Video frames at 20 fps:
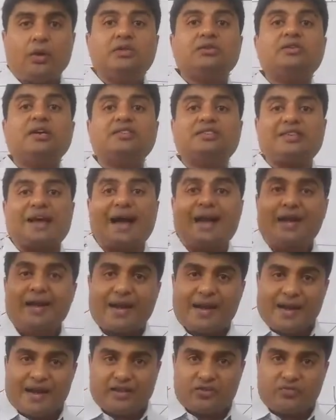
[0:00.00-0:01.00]
the sun
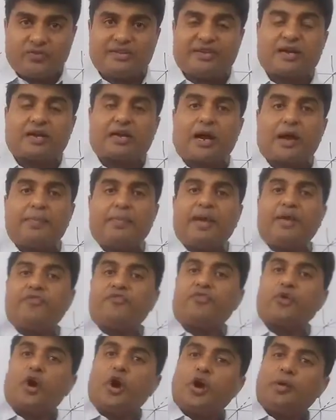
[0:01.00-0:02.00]
rays which are coming
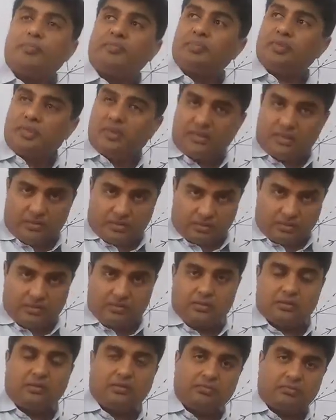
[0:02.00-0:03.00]
from
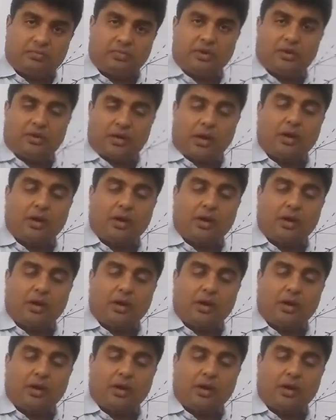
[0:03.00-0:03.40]
the